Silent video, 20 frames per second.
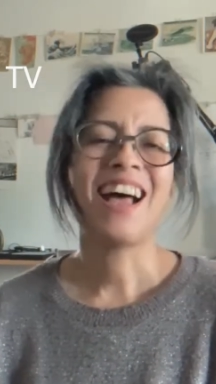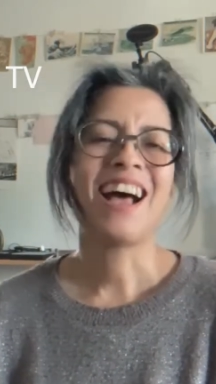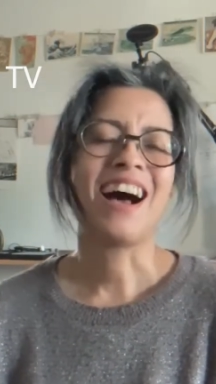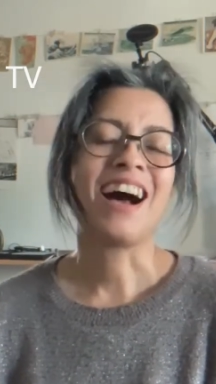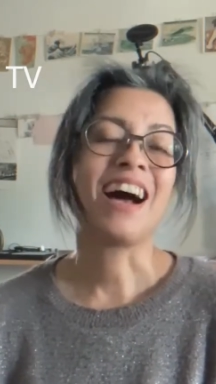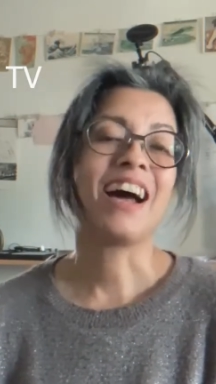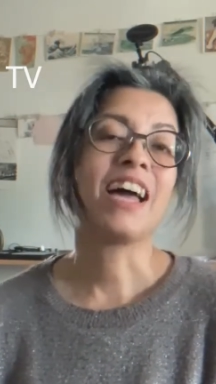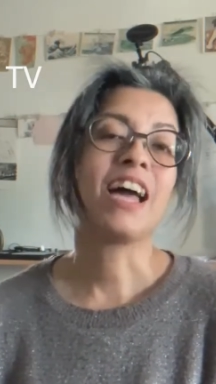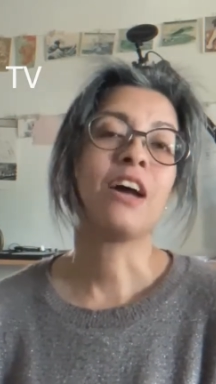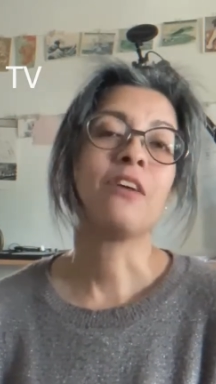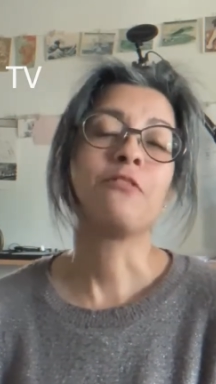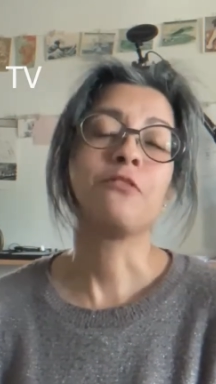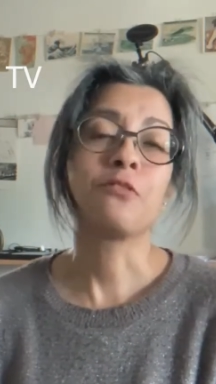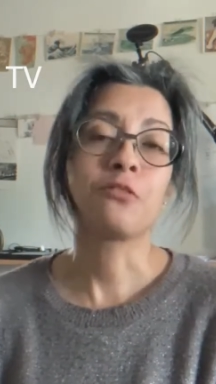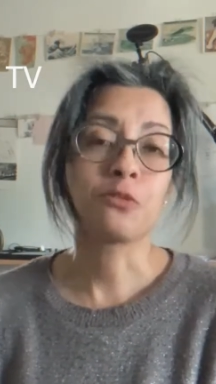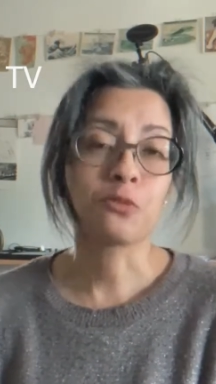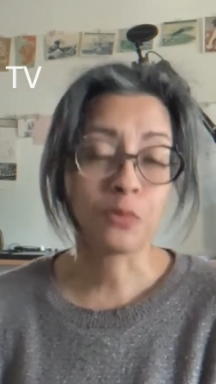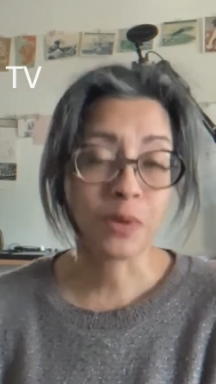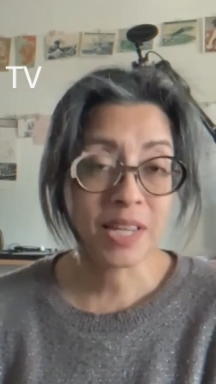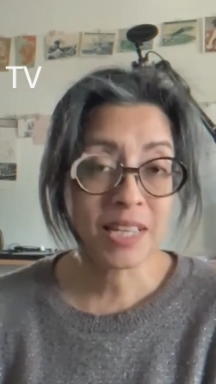I have
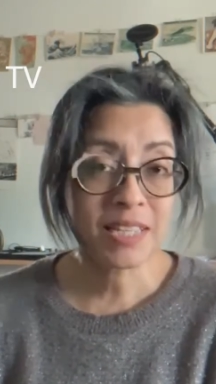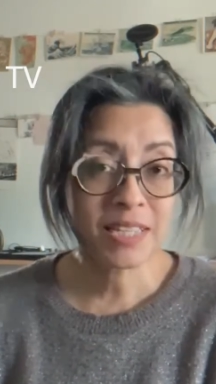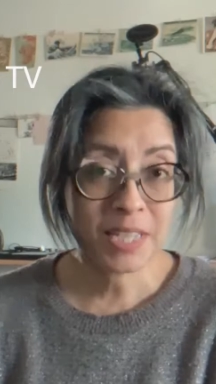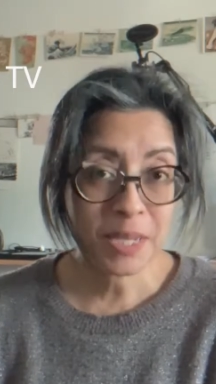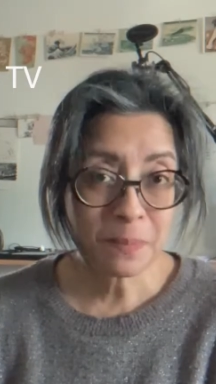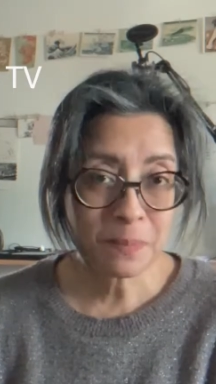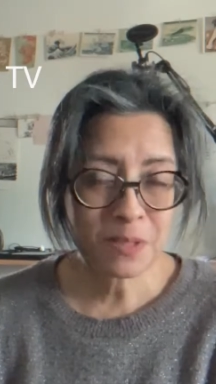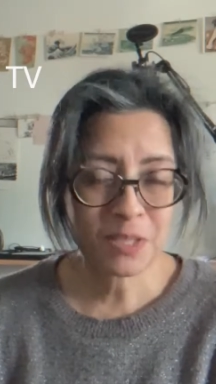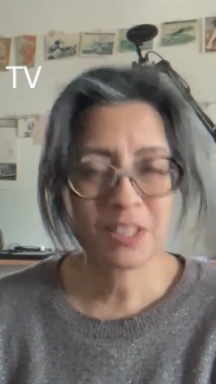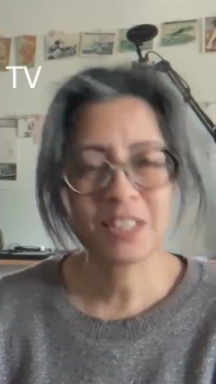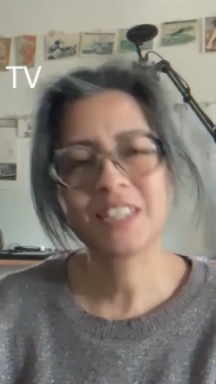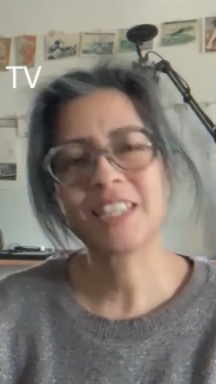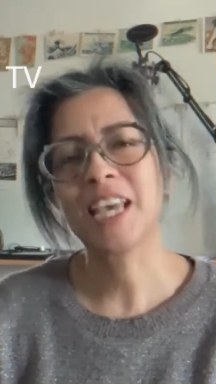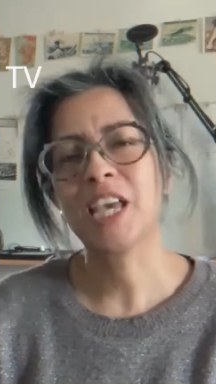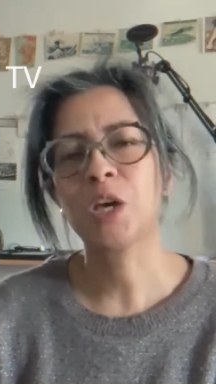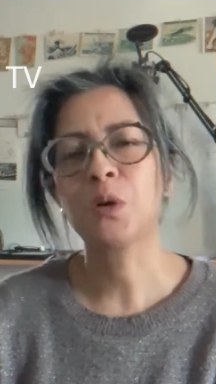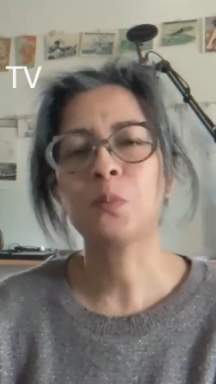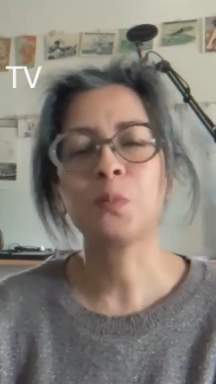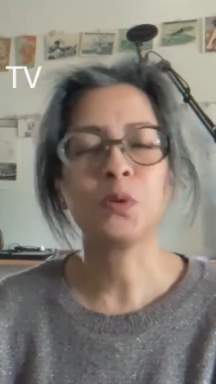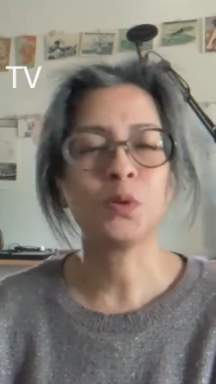3 tips to
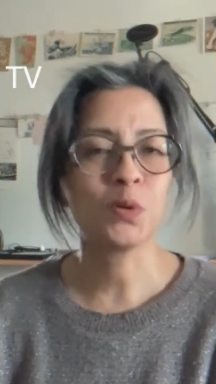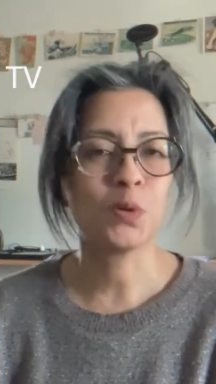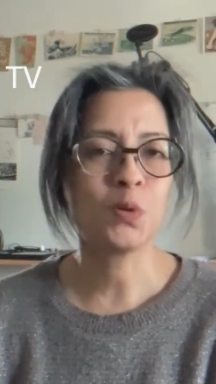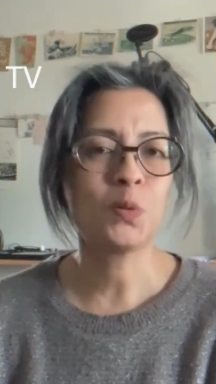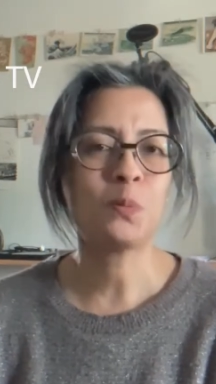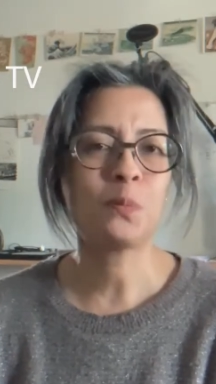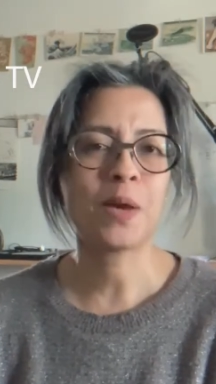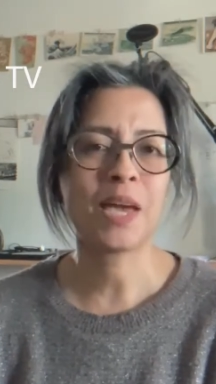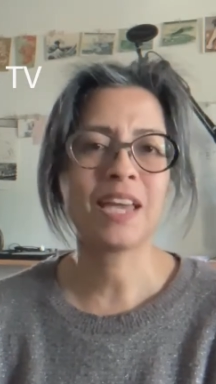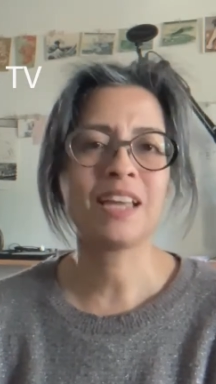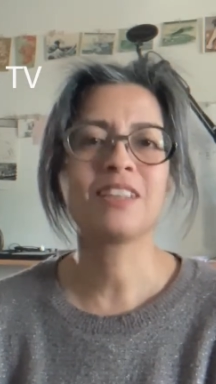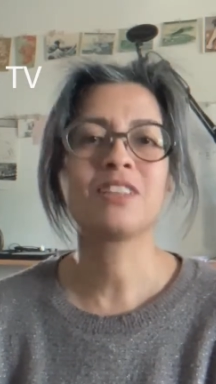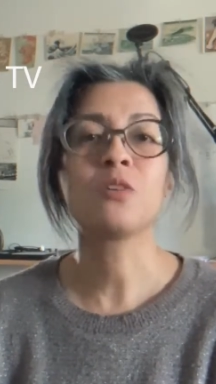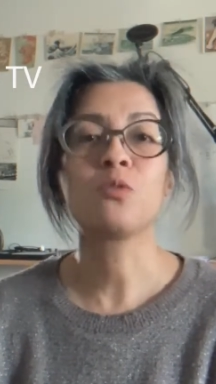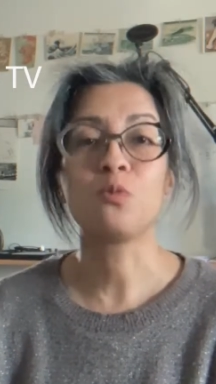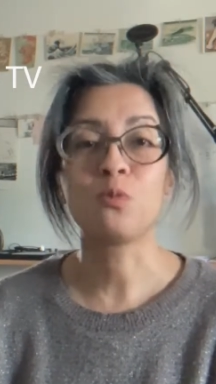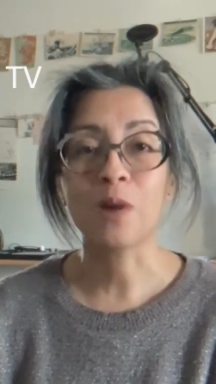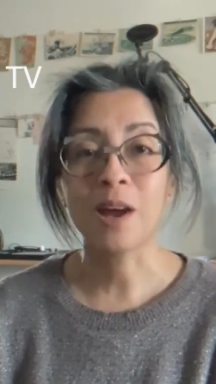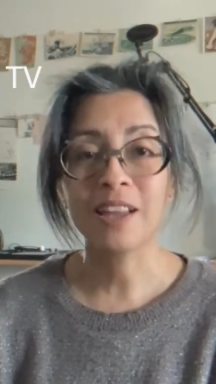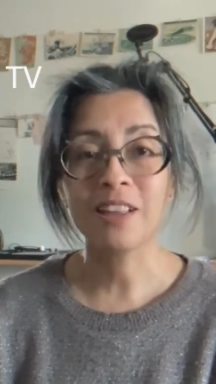help you pick the
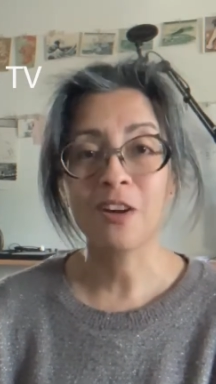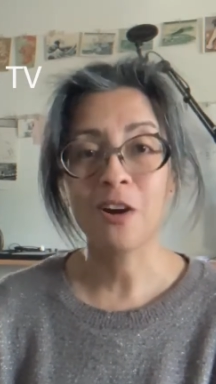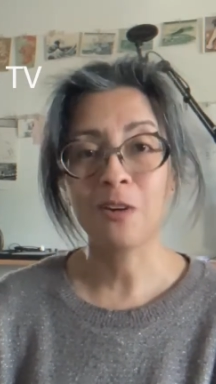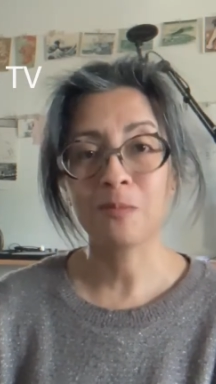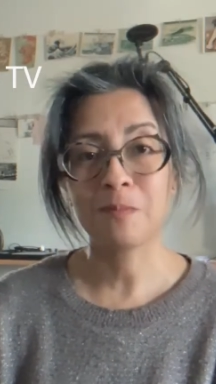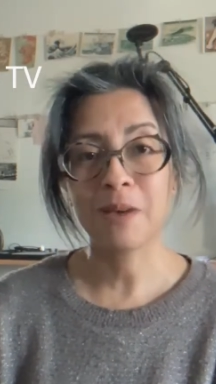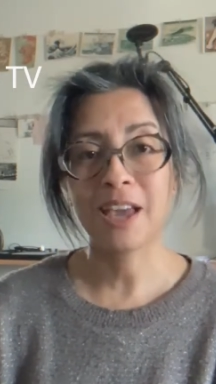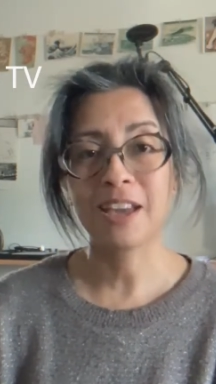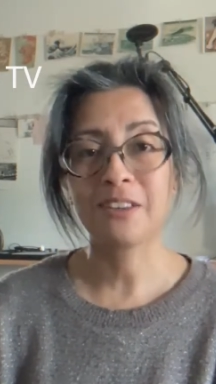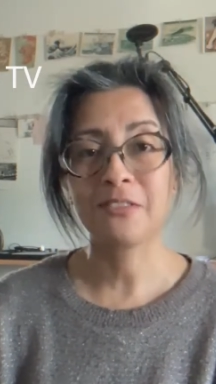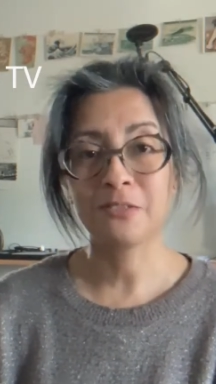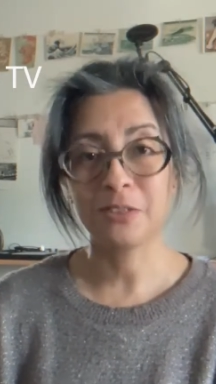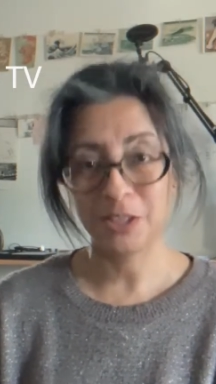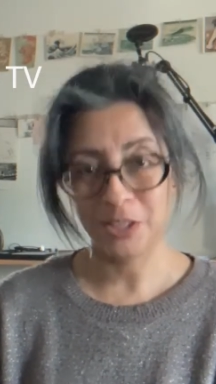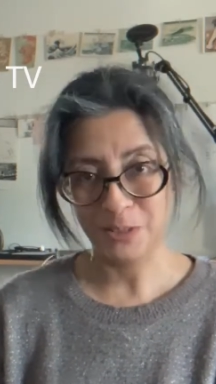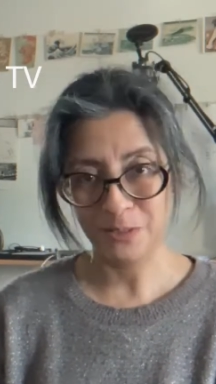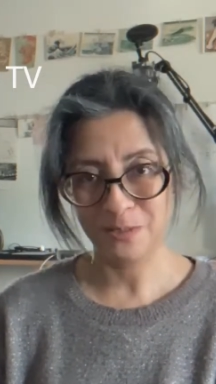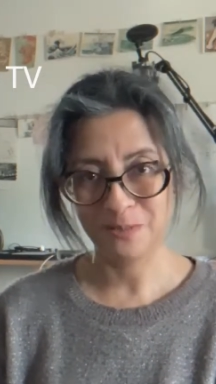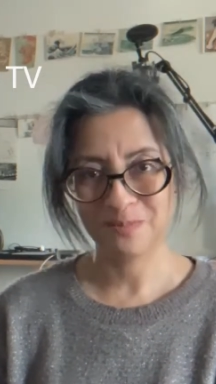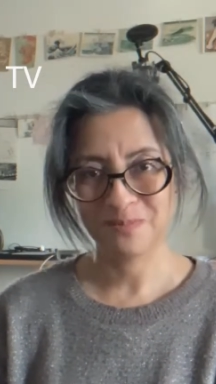right hot pack for
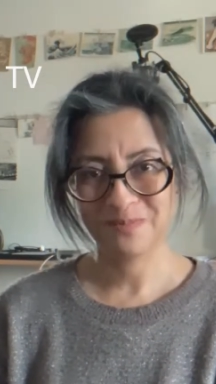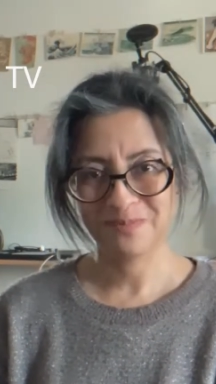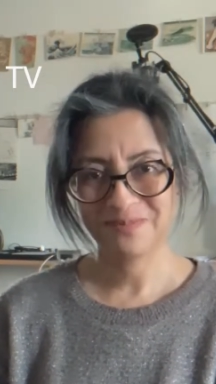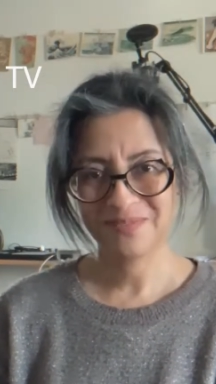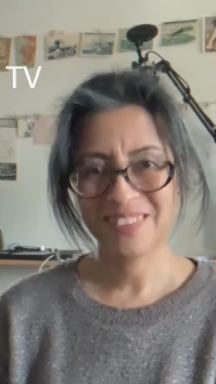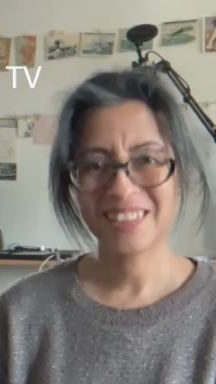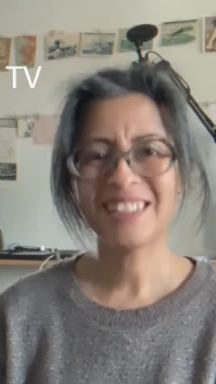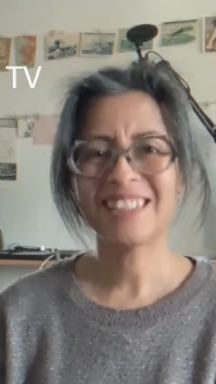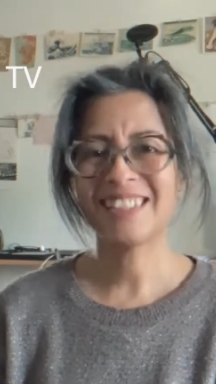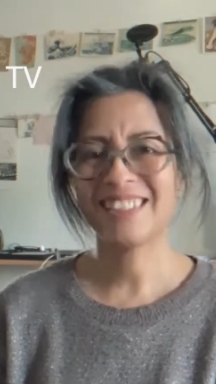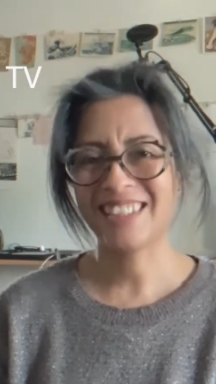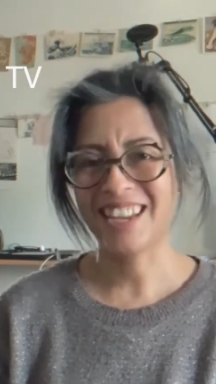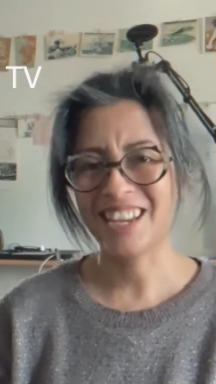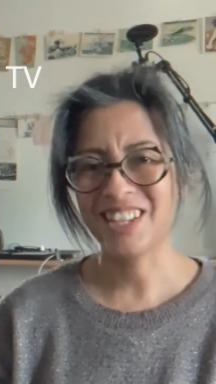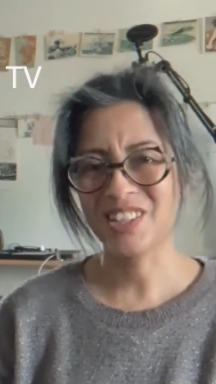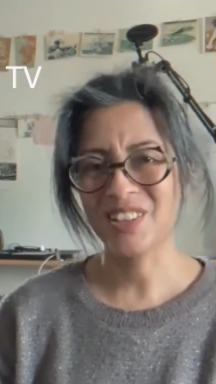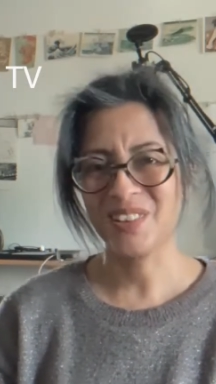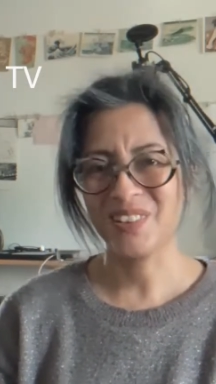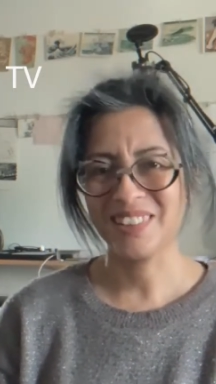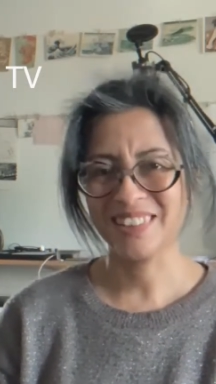you. Stay
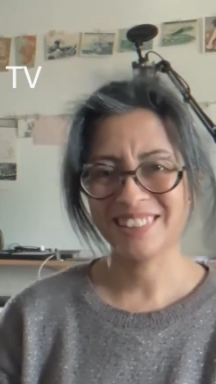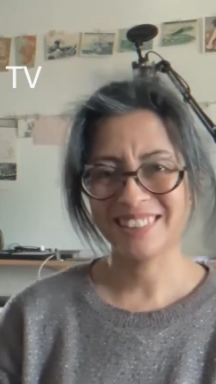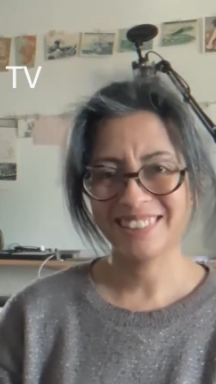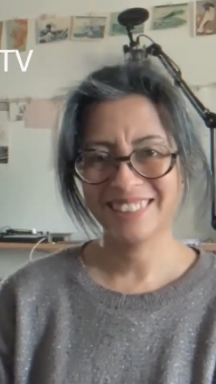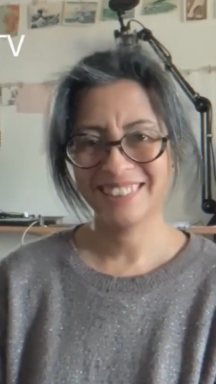tuned.